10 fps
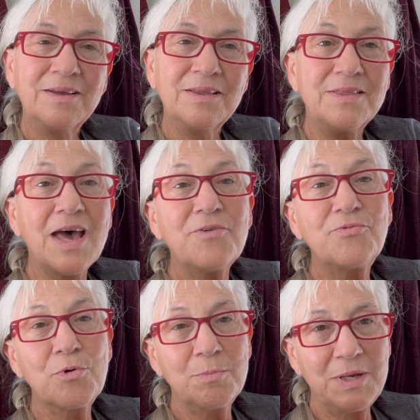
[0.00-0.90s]
That
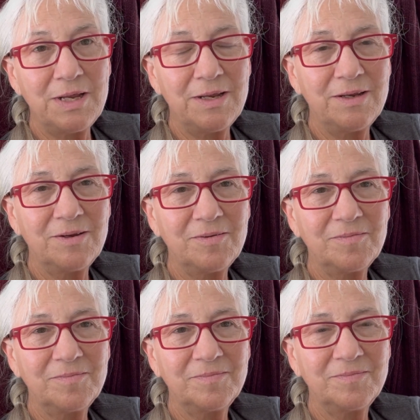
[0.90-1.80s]
for me
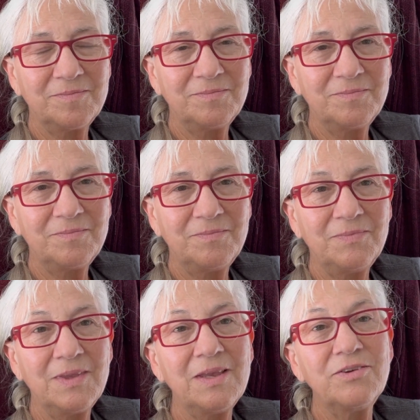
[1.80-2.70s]

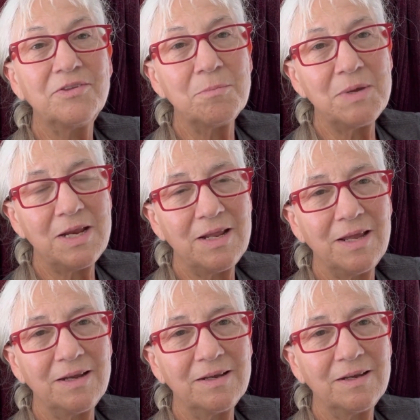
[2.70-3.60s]
is the
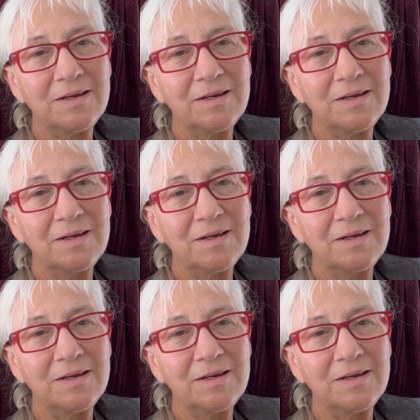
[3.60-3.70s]
meaning